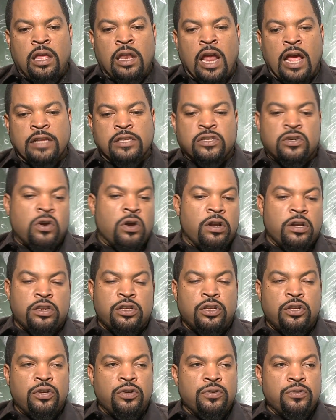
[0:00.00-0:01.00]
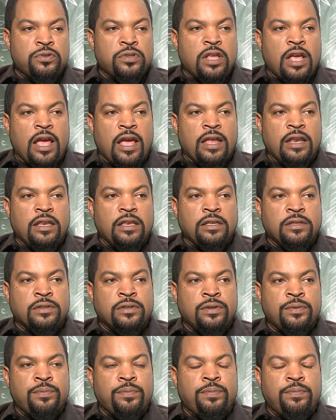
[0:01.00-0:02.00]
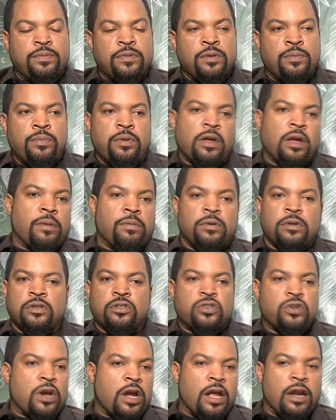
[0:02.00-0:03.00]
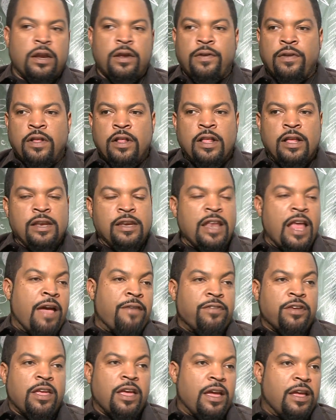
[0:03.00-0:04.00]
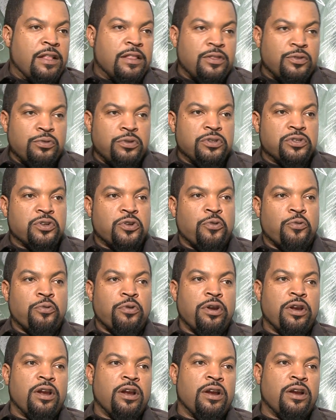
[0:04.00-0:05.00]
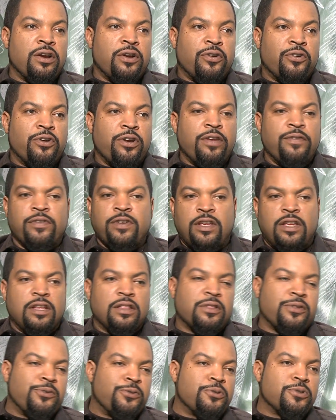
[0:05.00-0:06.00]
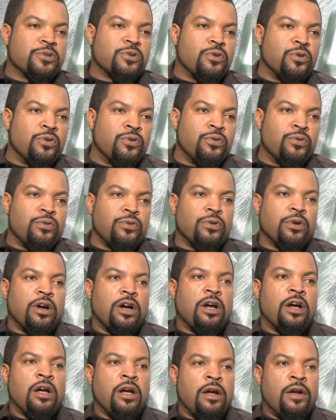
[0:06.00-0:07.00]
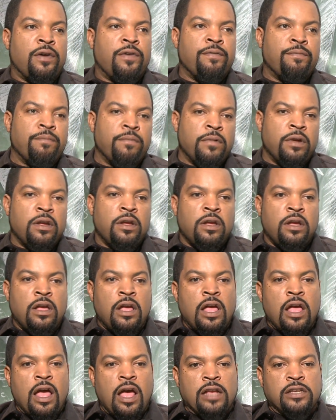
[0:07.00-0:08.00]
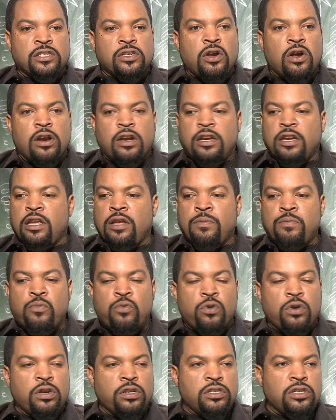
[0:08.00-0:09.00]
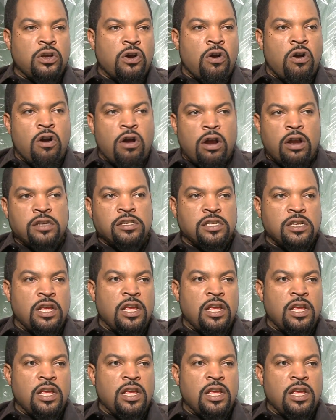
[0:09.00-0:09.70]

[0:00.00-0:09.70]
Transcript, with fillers: I started to use that to be able to try to navigate through this career or even get through school. I started to get more into arts